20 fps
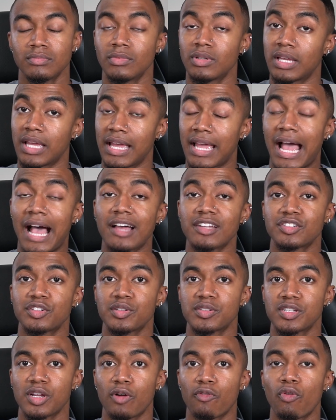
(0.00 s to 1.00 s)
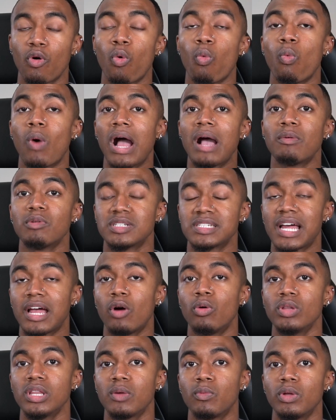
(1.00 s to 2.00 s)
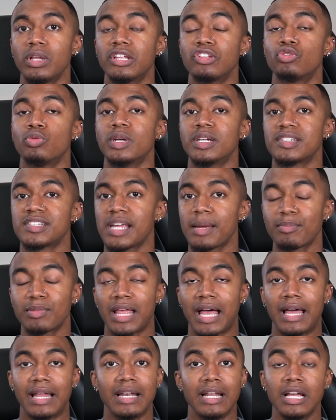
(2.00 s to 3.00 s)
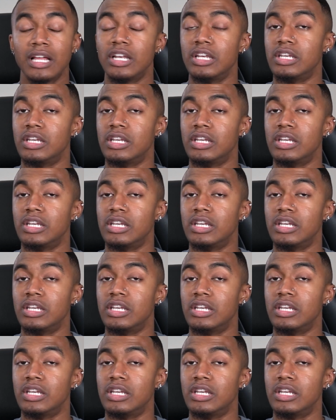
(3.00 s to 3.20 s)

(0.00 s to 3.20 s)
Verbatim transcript: Okay, ask yourself, why was I only willing to accept that?